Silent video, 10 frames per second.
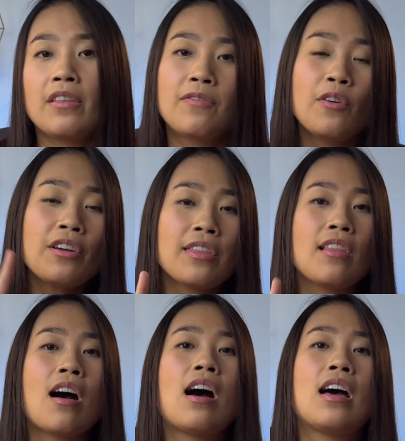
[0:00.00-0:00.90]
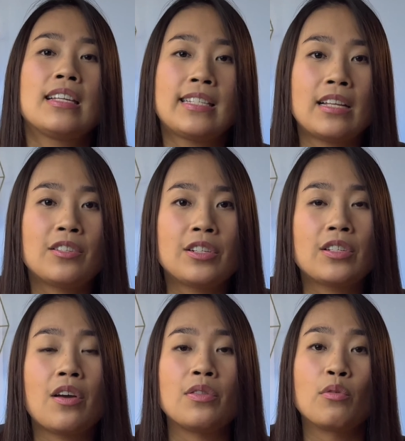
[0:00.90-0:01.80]
The 4th law centers
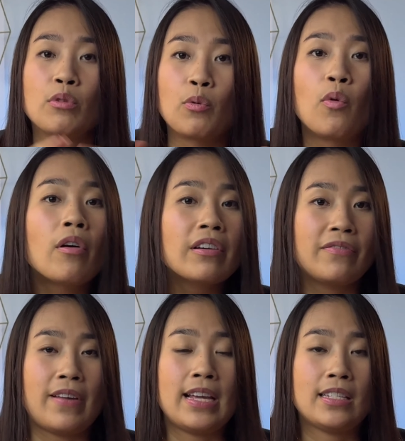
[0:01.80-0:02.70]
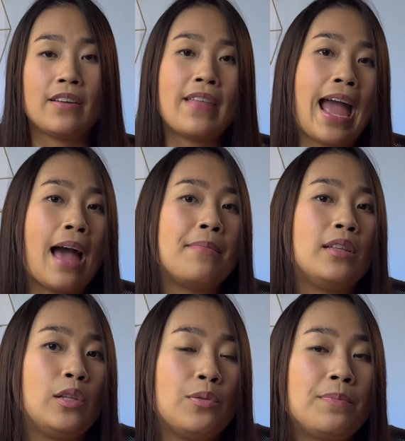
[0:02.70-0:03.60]
on the reward phase of the
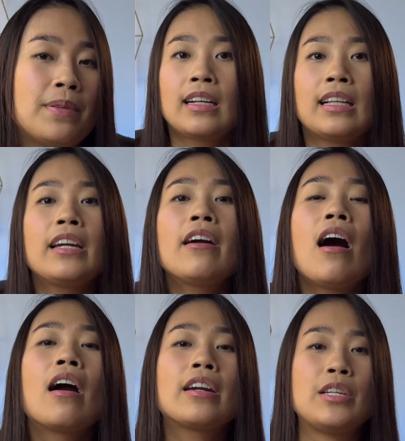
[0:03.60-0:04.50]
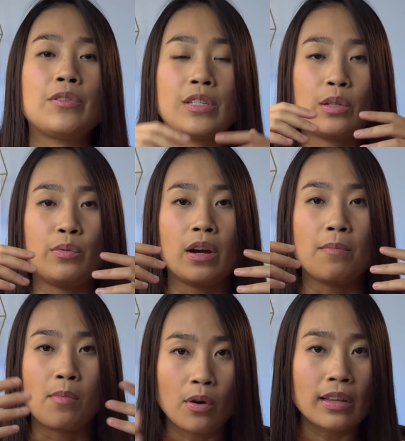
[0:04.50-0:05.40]
habit loop. Clear argues that we are
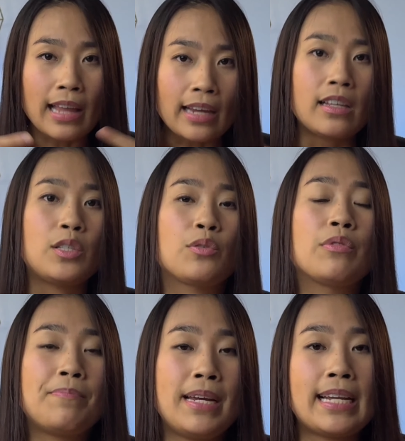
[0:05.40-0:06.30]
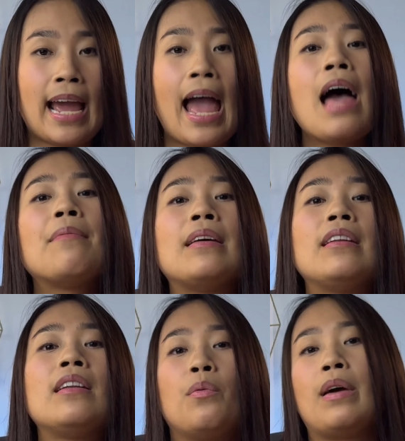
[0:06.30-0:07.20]
more likely to repeat a habit
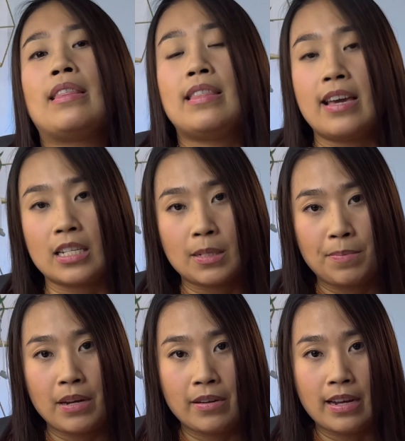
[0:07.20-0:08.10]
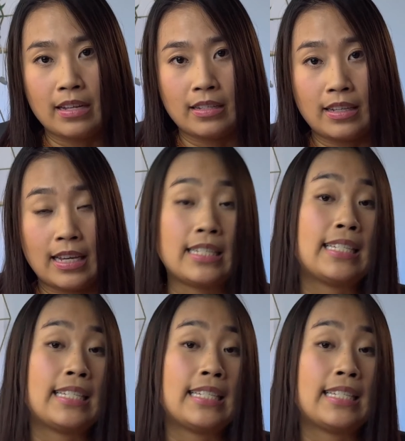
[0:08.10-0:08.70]
when the experience is